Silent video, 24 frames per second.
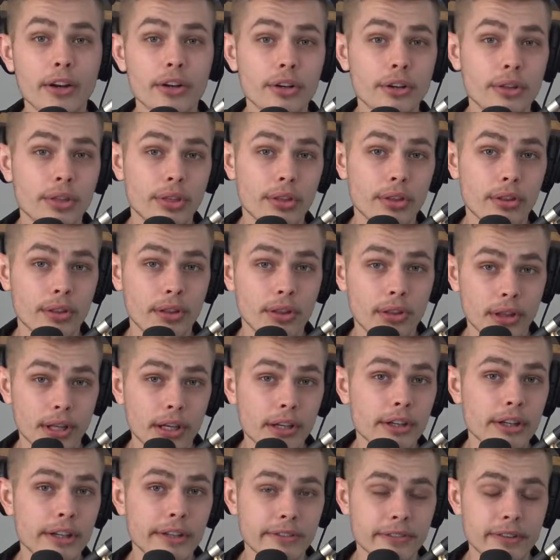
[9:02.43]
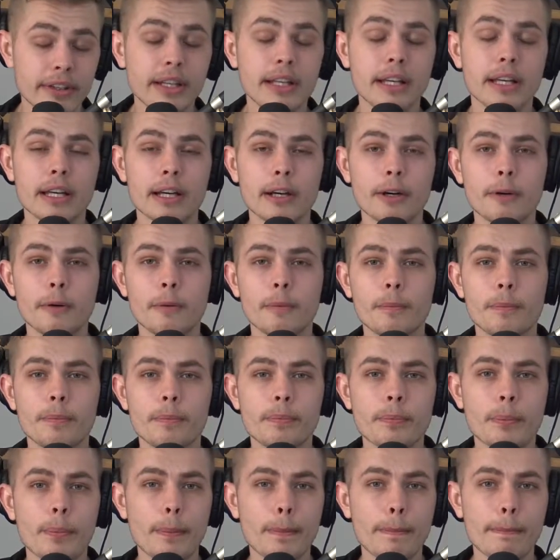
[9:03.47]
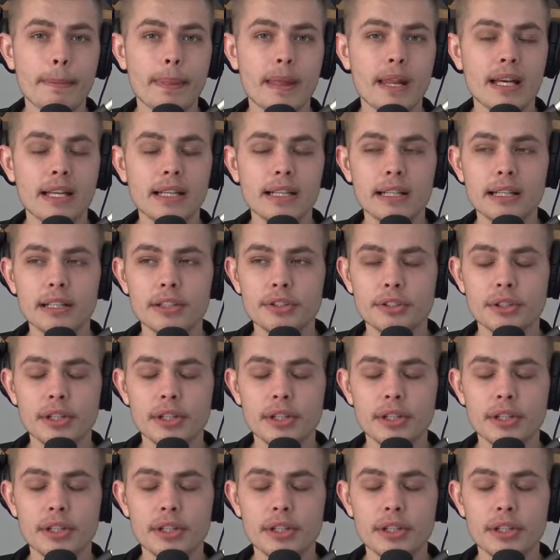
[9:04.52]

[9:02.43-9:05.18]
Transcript: earth theory video and,